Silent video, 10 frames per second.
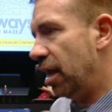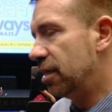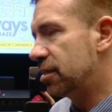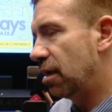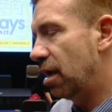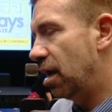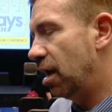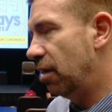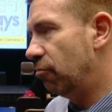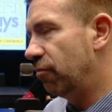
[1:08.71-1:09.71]
is
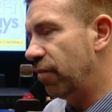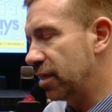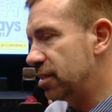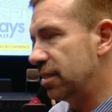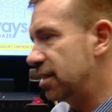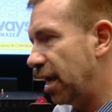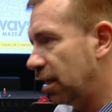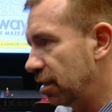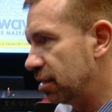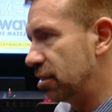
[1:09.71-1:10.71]
a, reflects
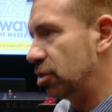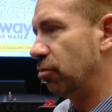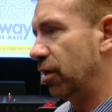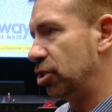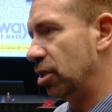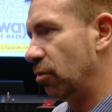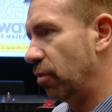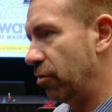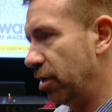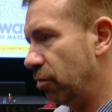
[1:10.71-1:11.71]
exactly the situation that
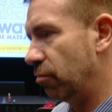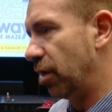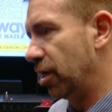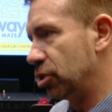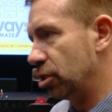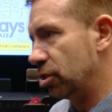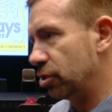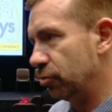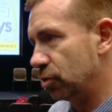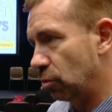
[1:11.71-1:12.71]
we're in in relation
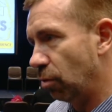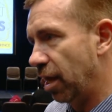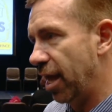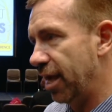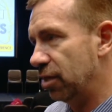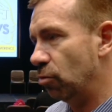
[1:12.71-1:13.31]
to squalor and